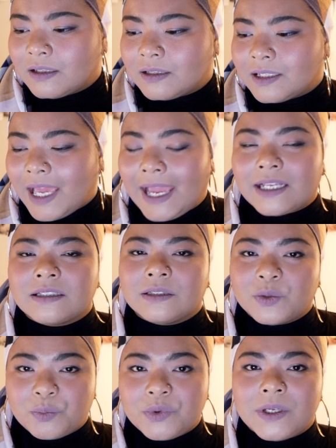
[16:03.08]
the actor
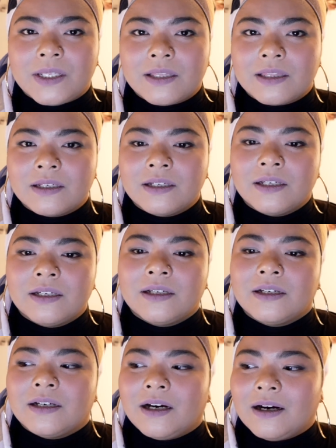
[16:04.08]
to breathe.
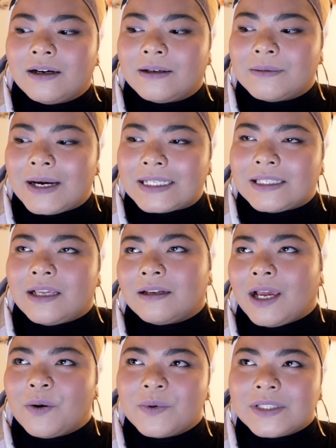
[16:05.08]
I
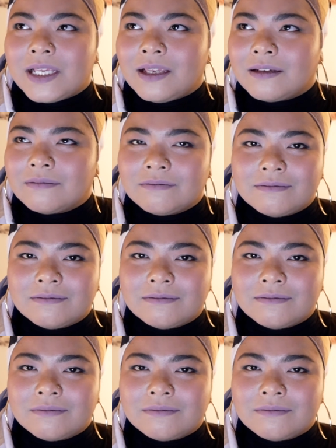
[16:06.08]
always say,